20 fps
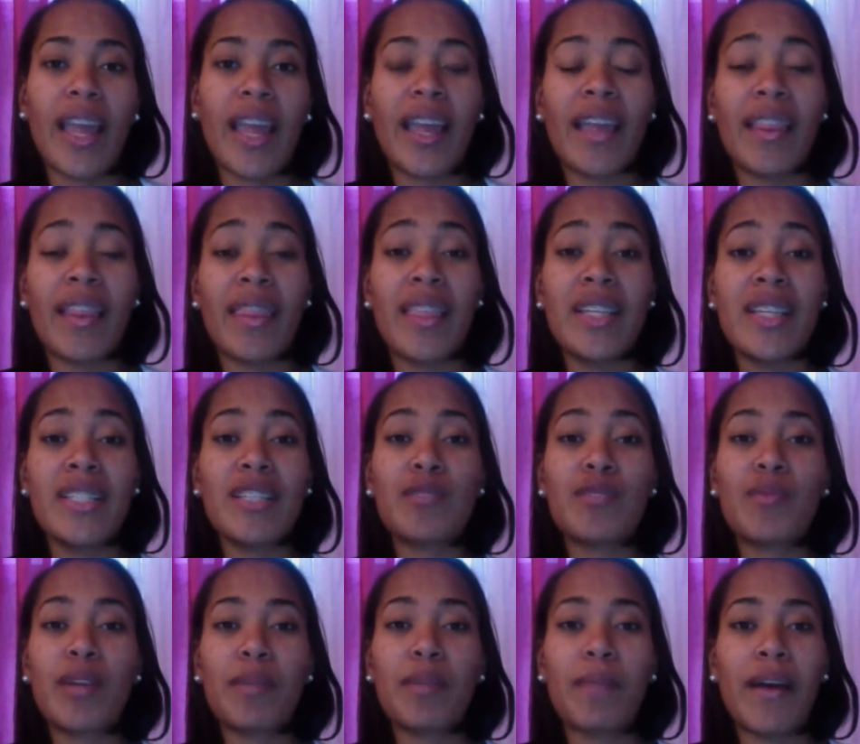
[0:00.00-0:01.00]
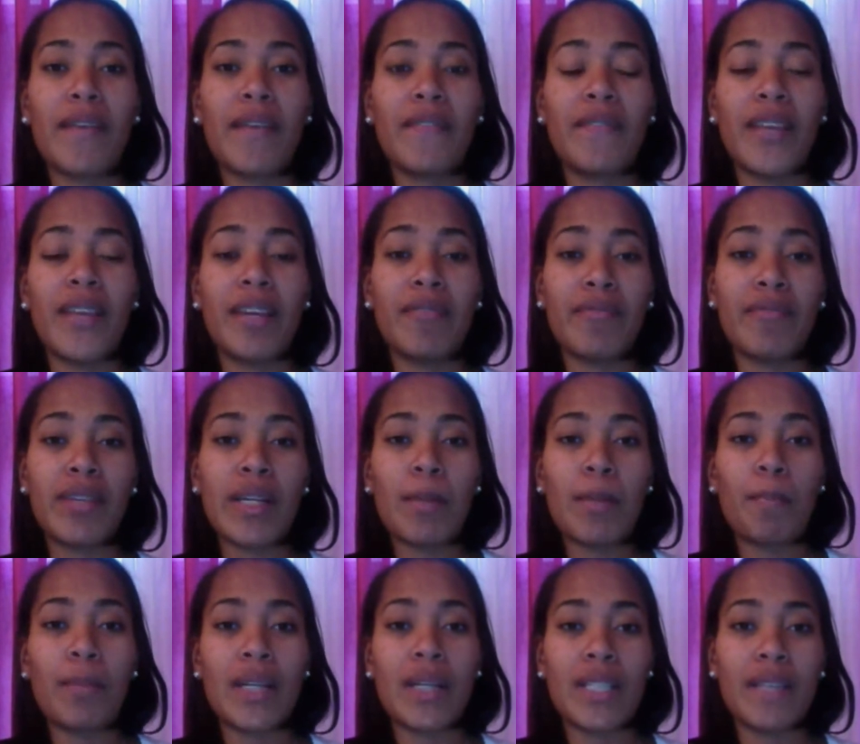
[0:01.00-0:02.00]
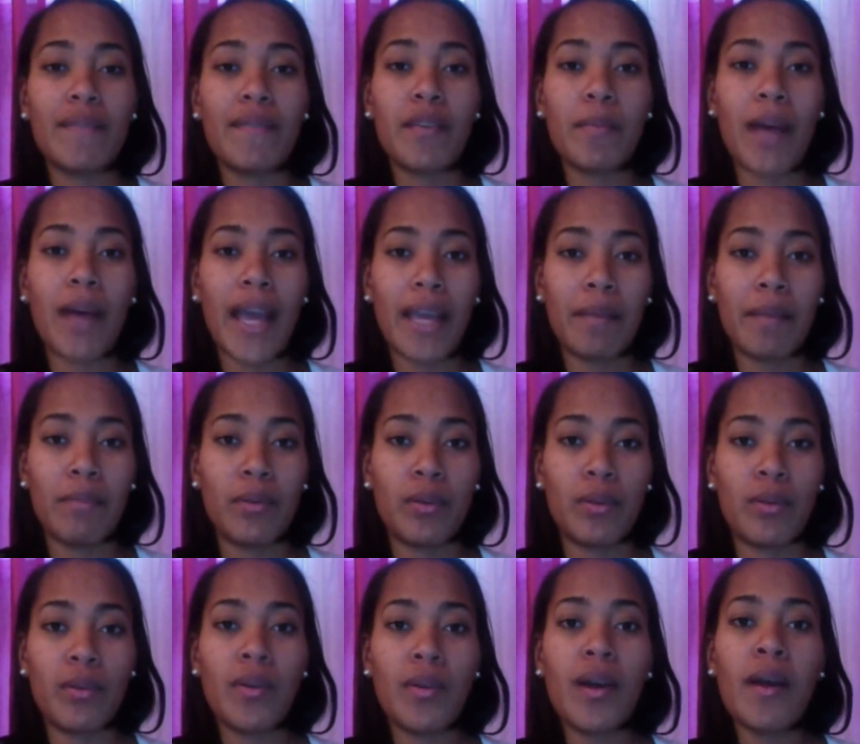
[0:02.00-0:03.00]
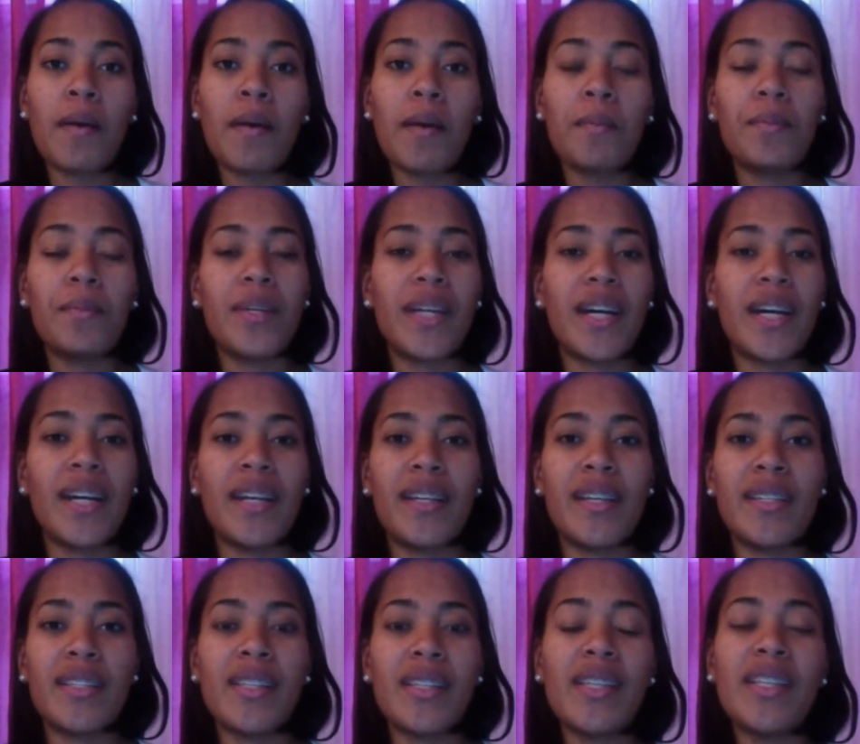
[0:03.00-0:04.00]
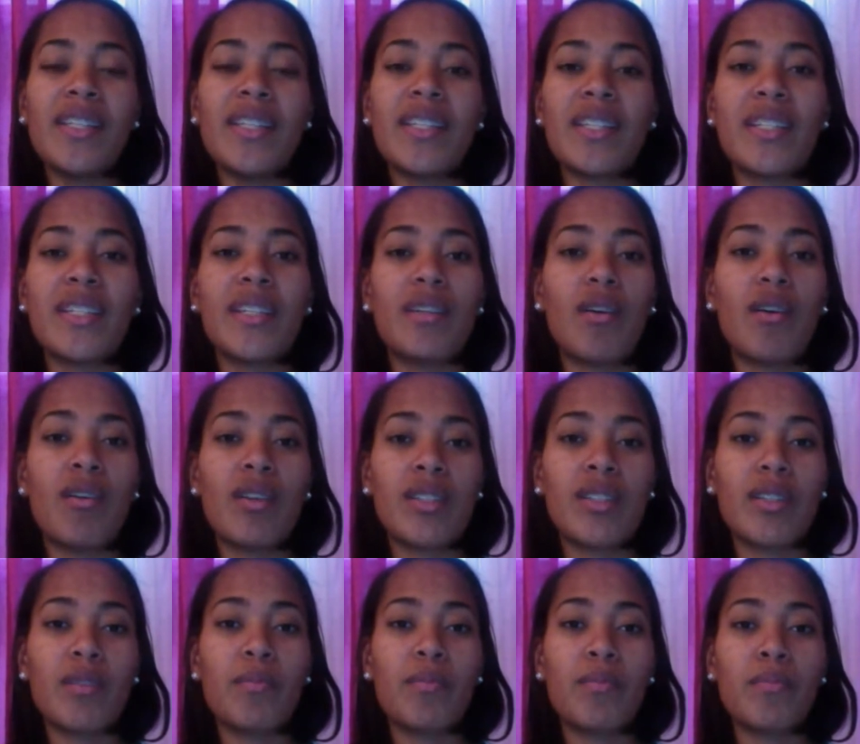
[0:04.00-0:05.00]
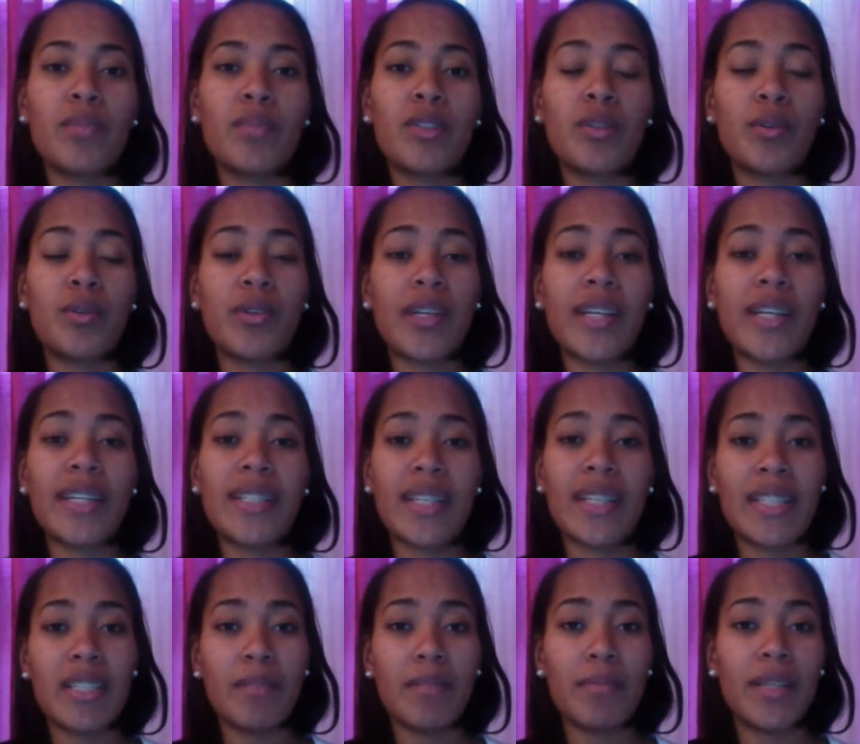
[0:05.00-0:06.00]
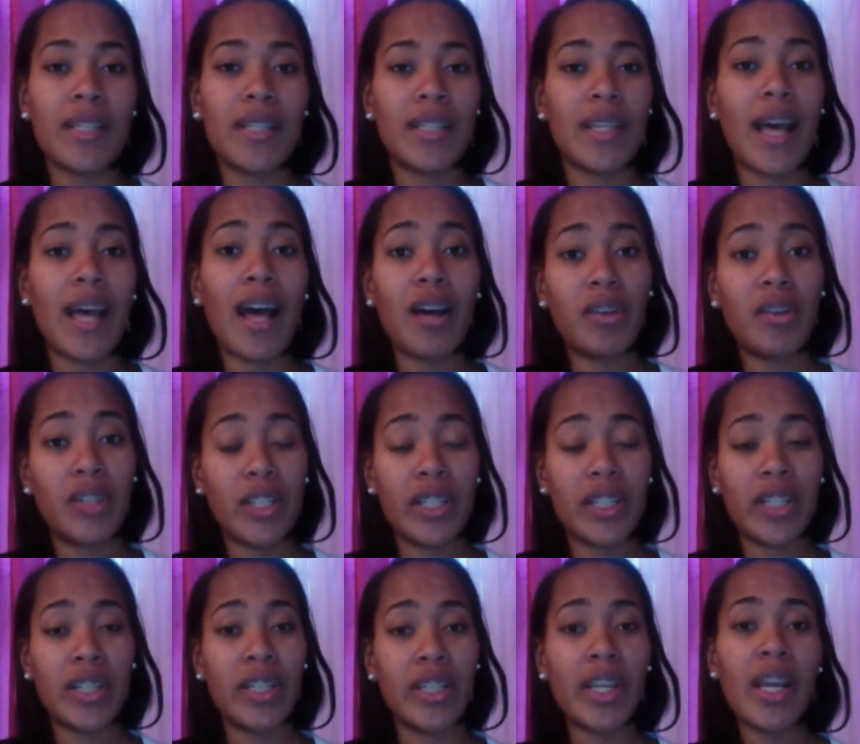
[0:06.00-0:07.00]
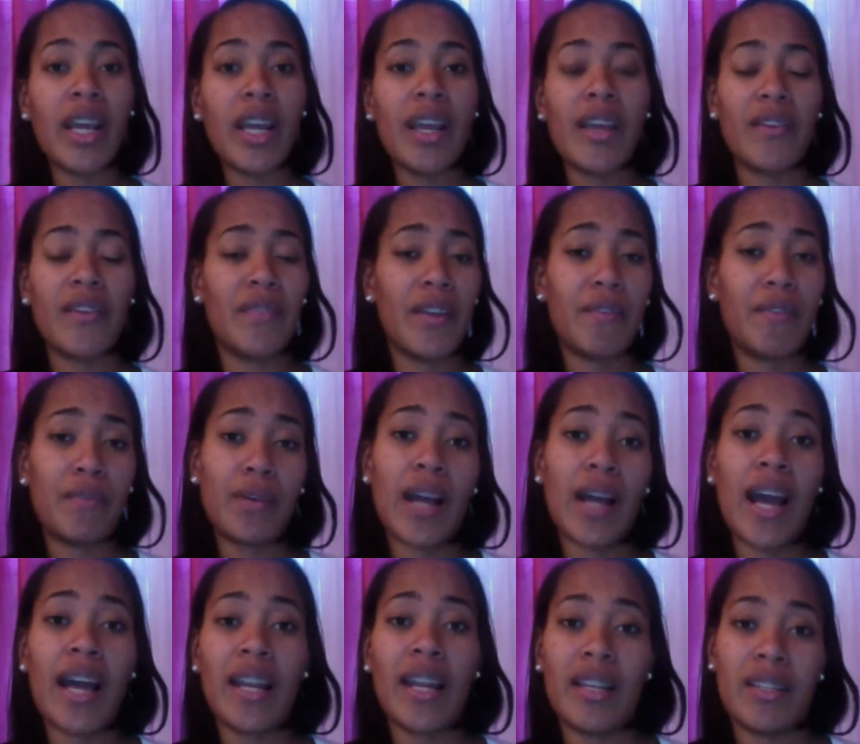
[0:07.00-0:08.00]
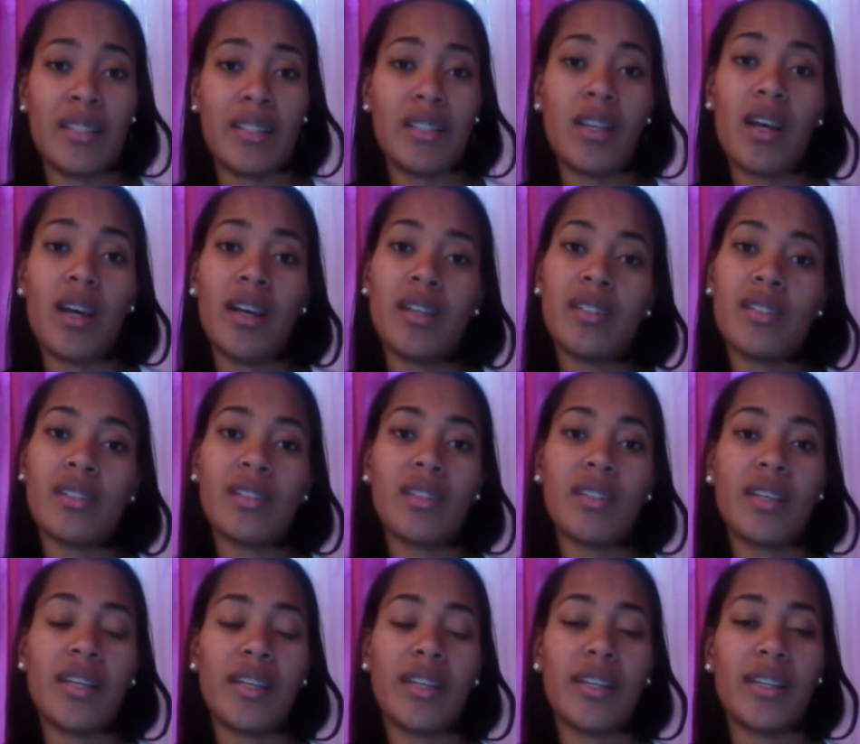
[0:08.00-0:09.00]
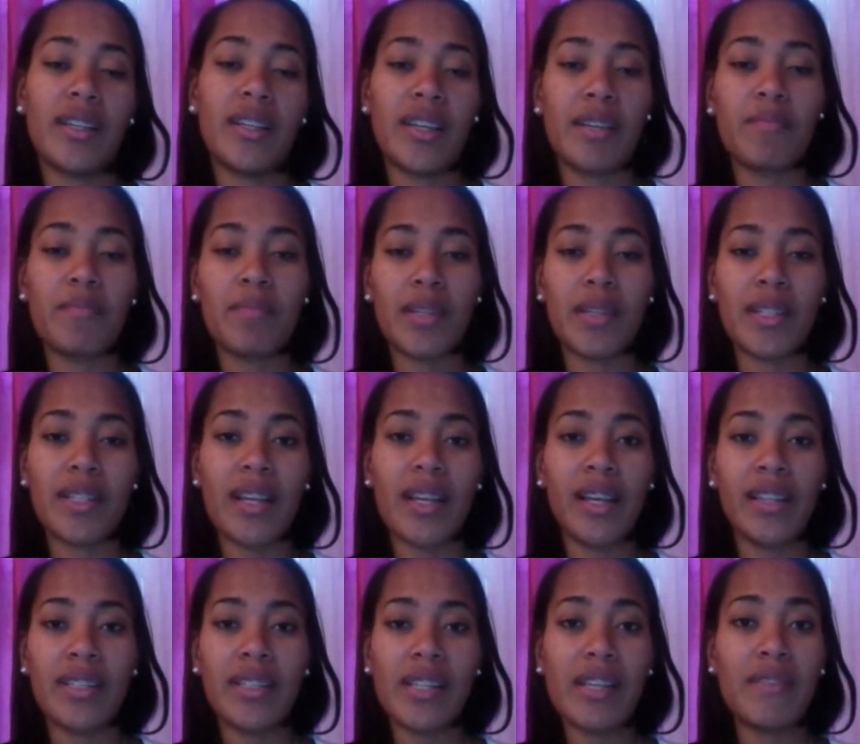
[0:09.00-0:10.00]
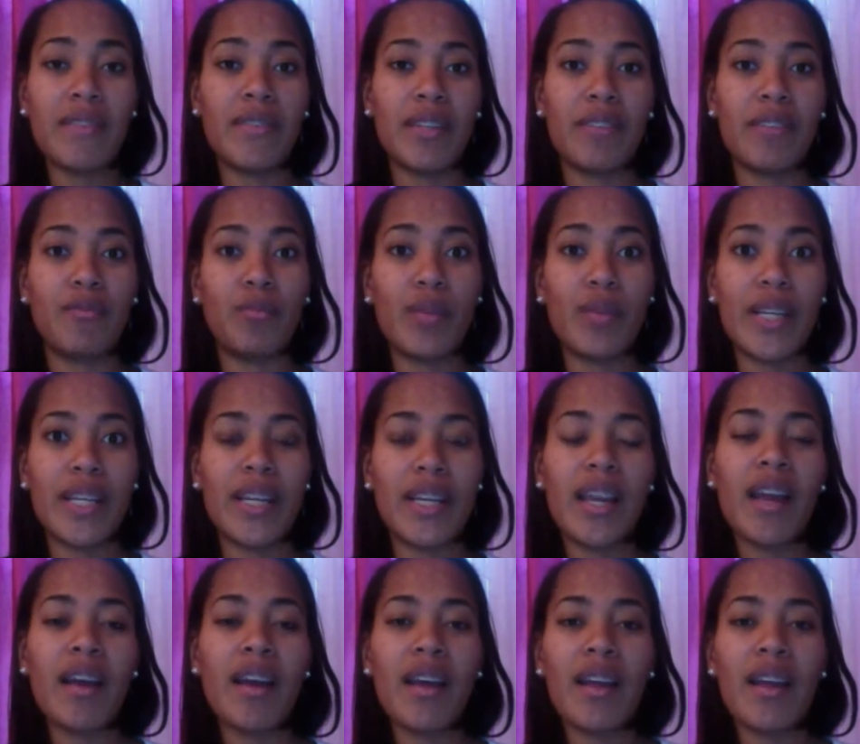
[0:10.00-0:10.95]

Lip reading: And this is one of my favorite books of the Bible because it is just an awesome story and testament to how good and faithful God is to us and can be to us, even if we